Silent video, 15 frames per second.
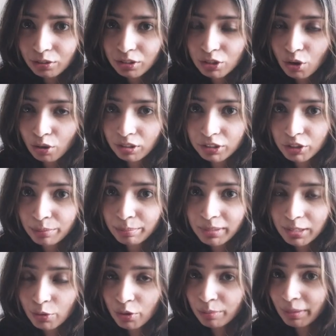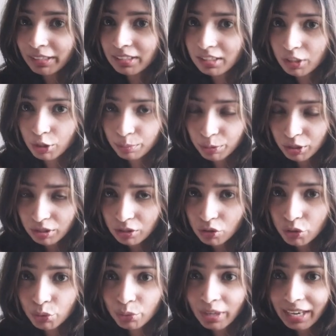the scholarship below in my description
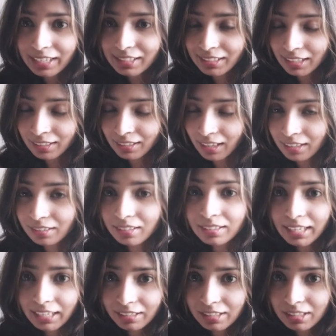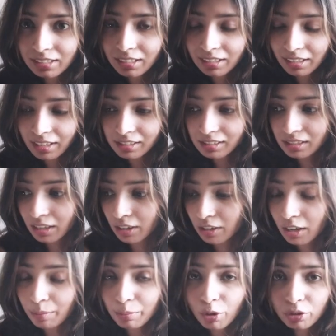so you guys can get the latest details that
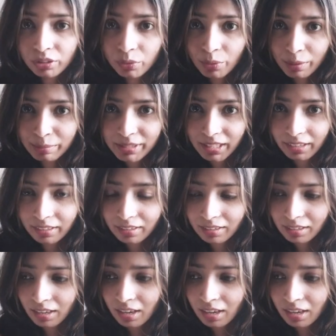are up on the website